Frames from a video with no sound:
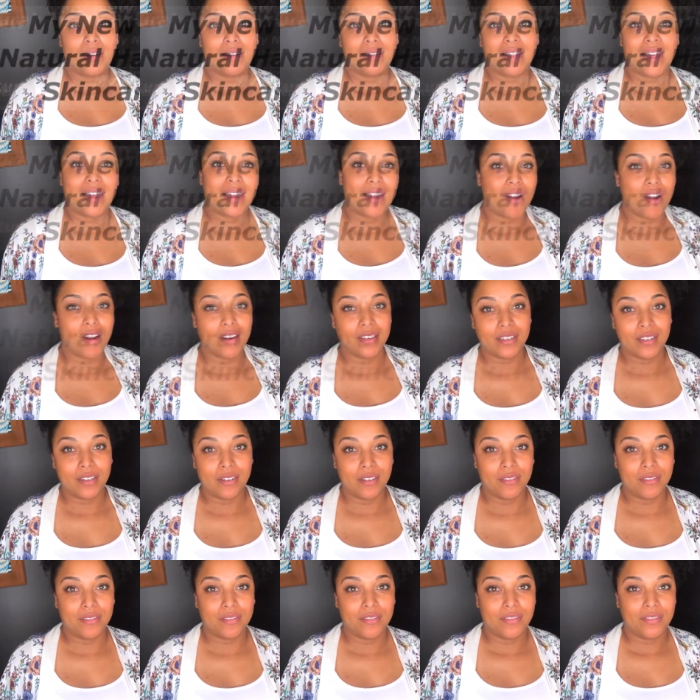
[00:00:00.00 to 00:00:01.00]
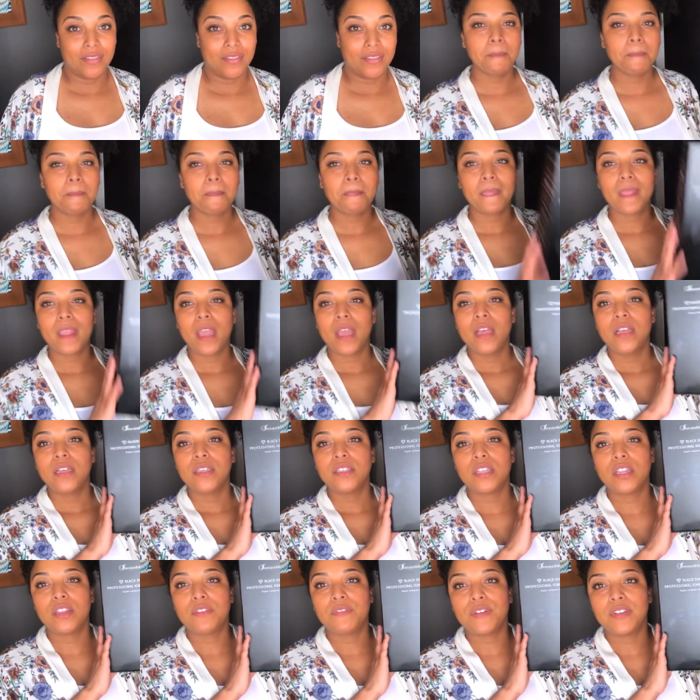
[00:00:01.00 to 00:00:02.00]
like arsenal.
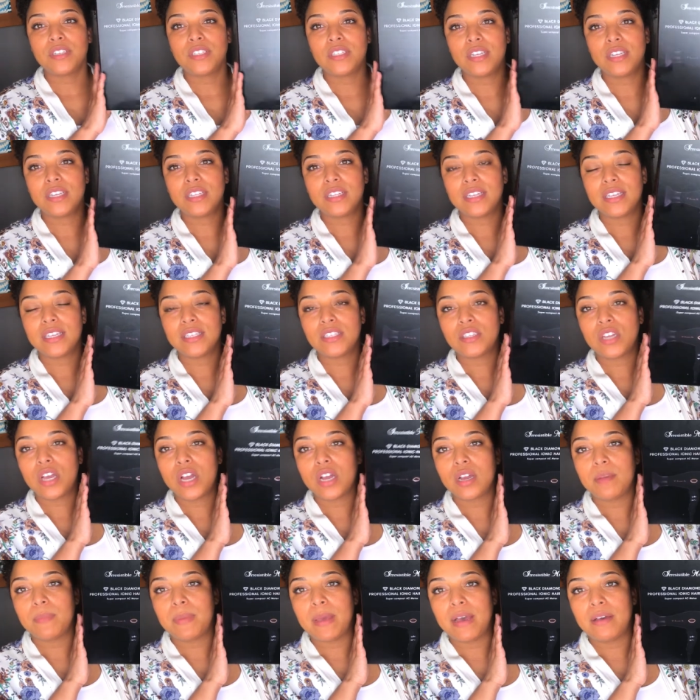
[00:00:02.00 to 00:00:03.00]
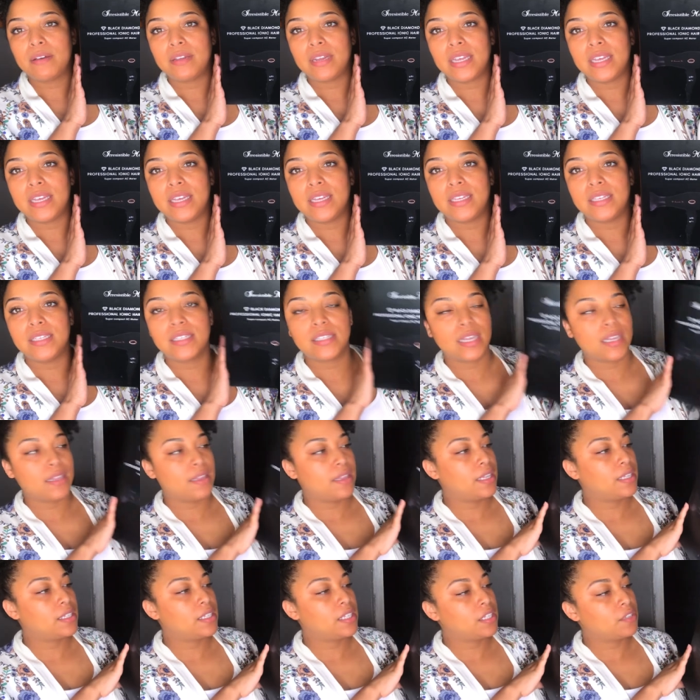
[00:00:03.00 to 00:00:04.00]
So the first thing let's talk about is
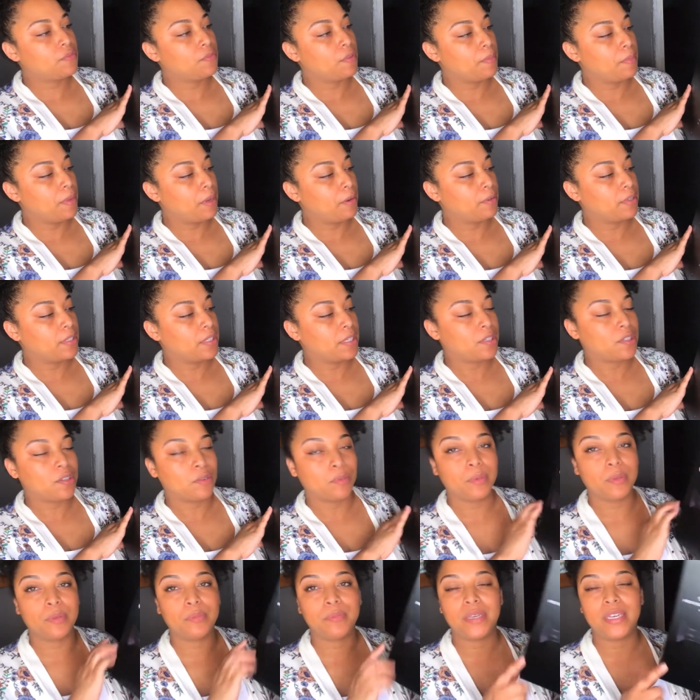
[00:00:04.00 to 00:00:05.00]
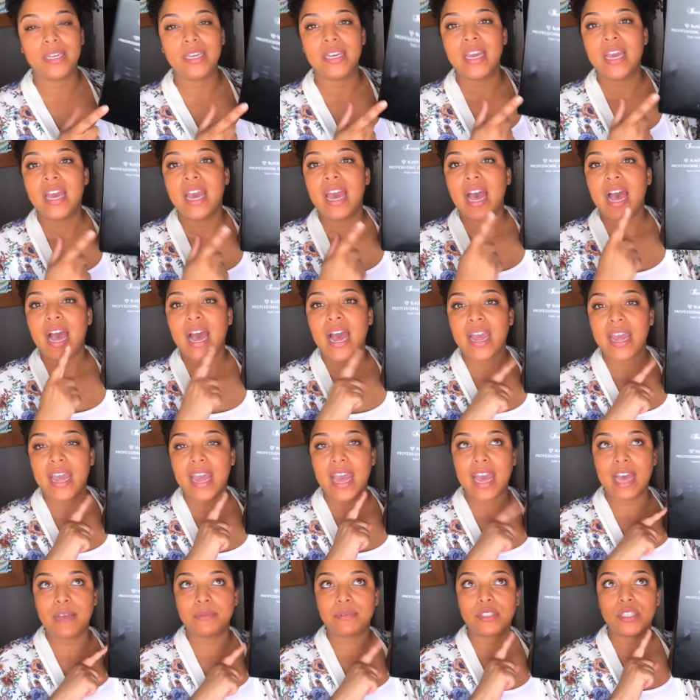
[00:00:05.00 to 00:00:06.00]
this is from Irresistible Me. I
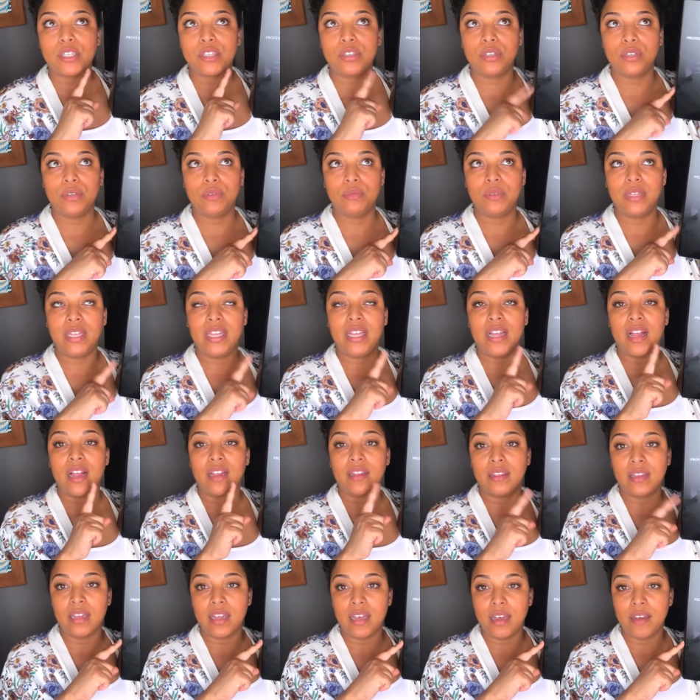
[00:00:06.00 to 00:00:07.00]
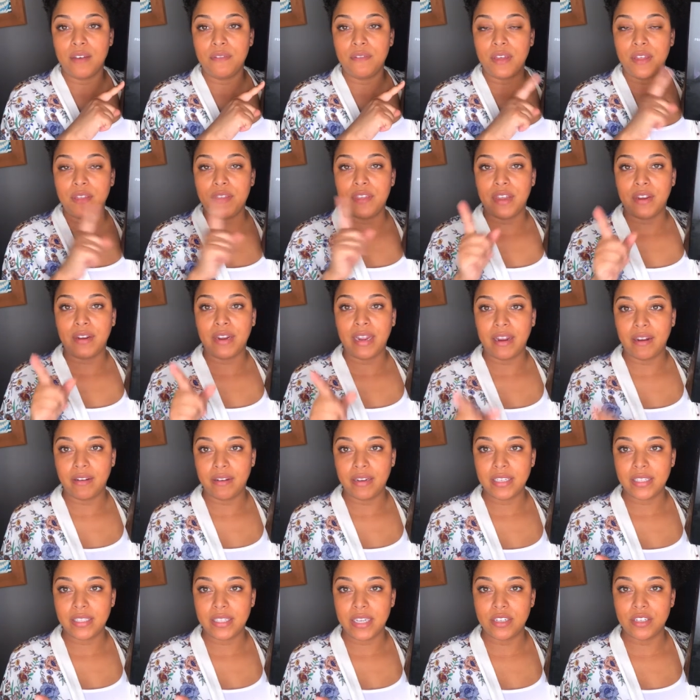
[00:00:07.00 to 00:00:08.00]
absolutely love their hair
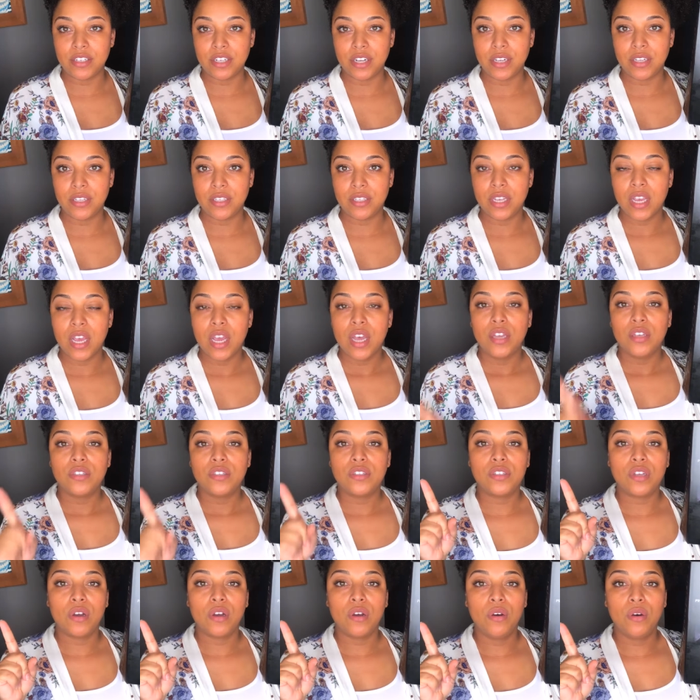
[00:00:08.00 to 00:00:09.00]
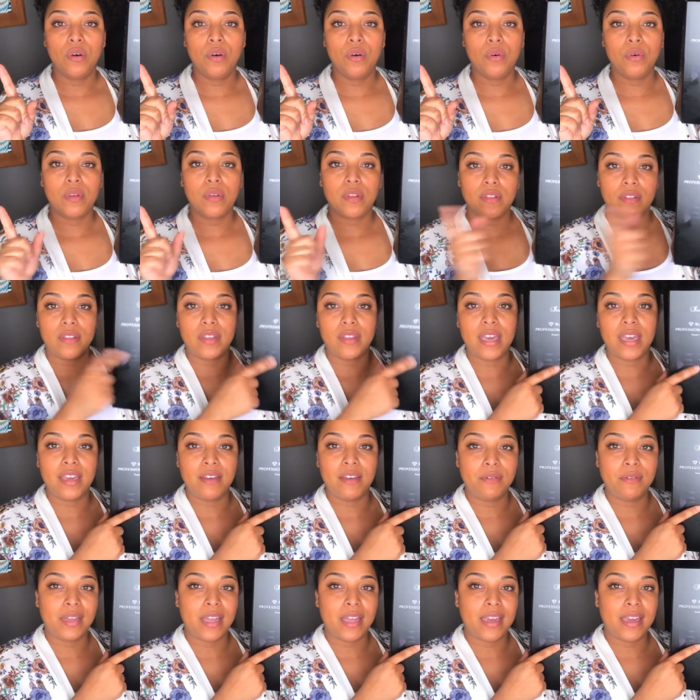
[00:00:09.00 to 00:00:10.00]
extensions. So
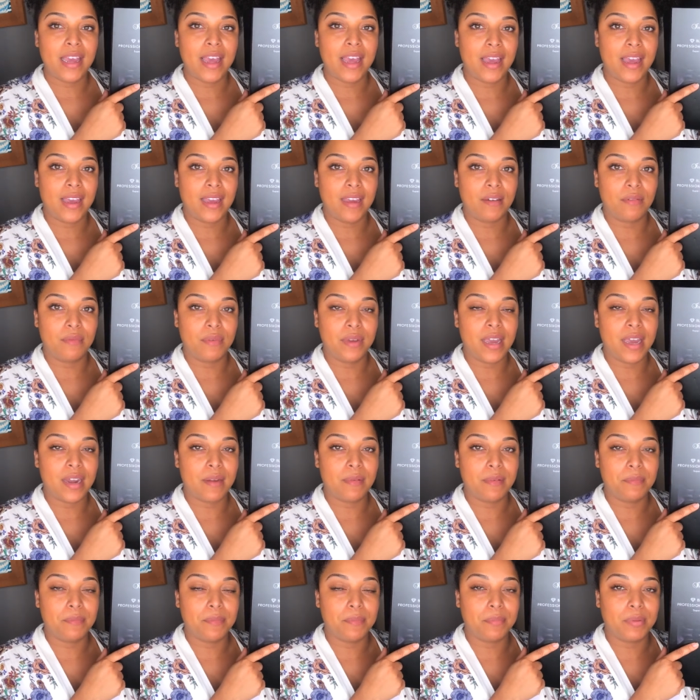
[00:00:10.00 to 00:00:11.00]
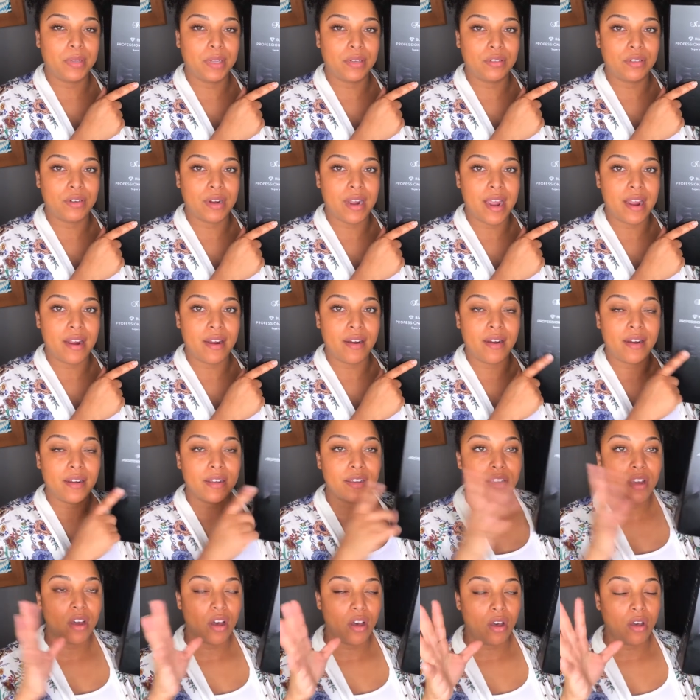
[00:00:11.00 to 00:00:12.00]
they were like, hey, we got a blow dryer.
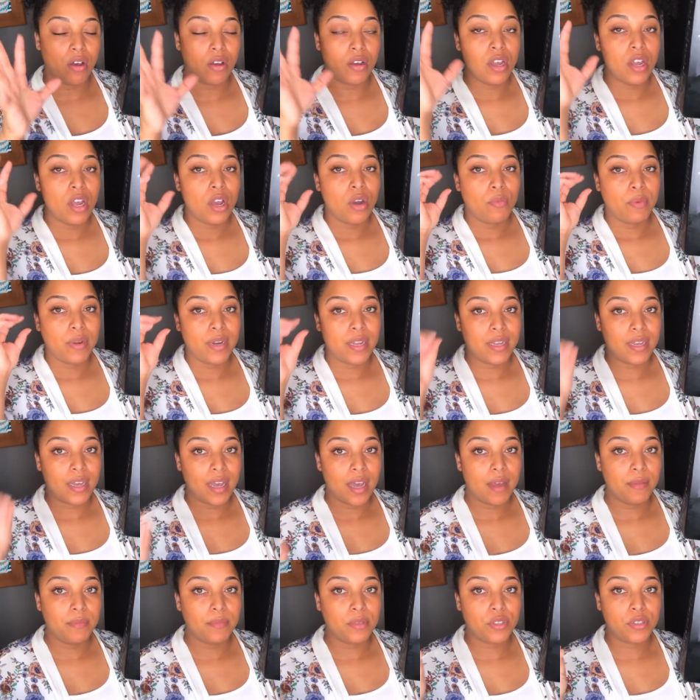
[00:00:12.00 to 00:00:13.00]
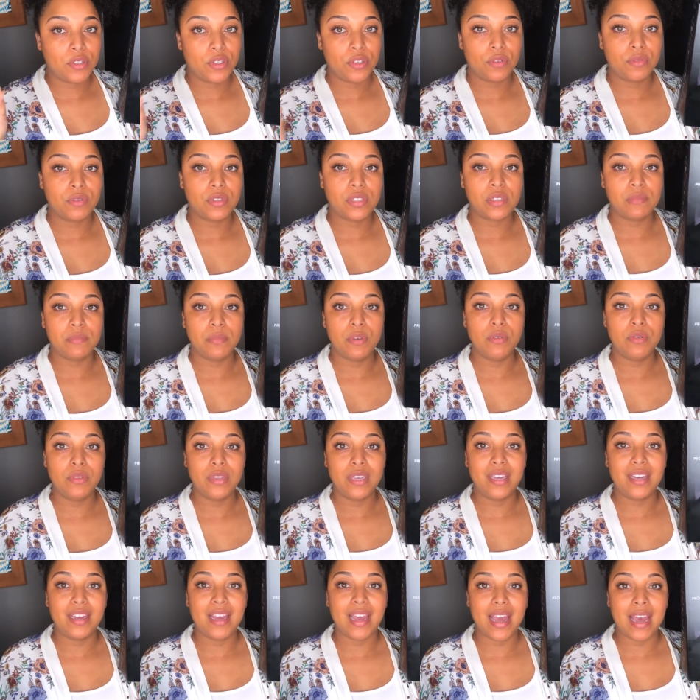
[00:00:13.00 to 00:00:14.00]
Y'all, when it comes to
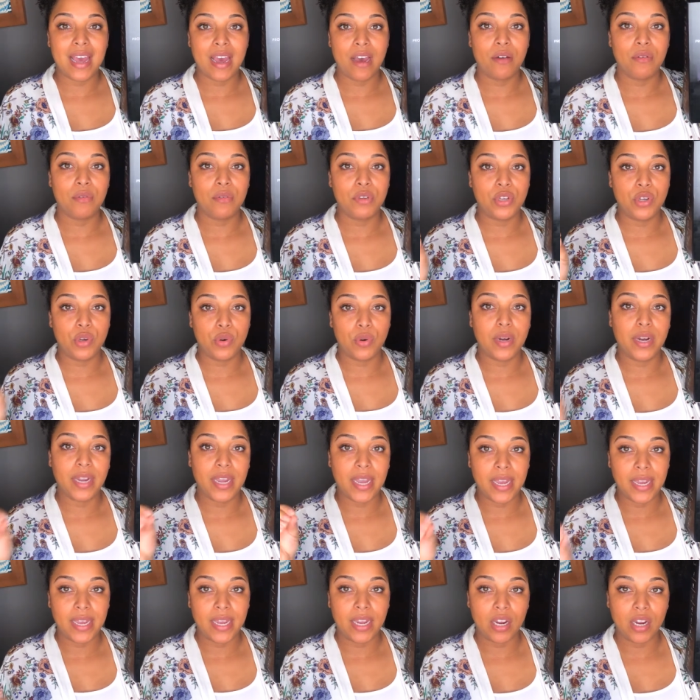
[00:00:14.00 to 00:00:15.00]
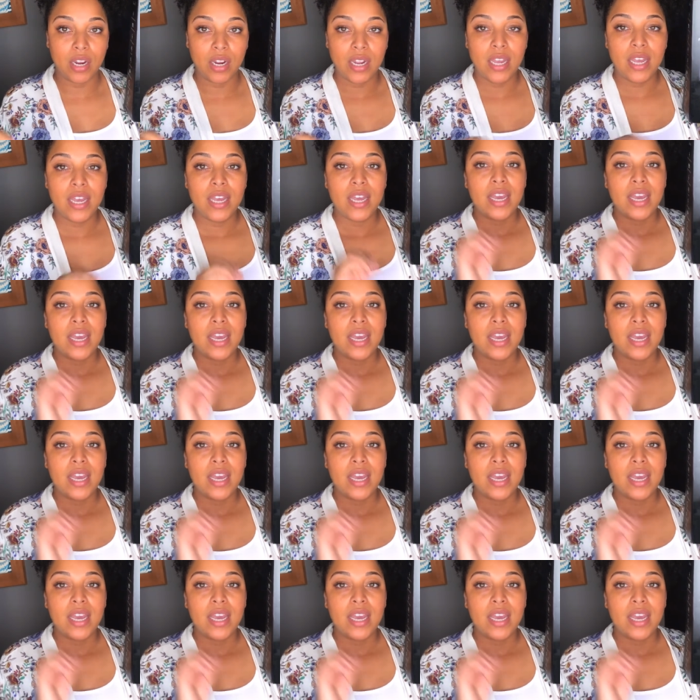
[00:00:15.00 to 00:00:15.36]
smoothing out your hair,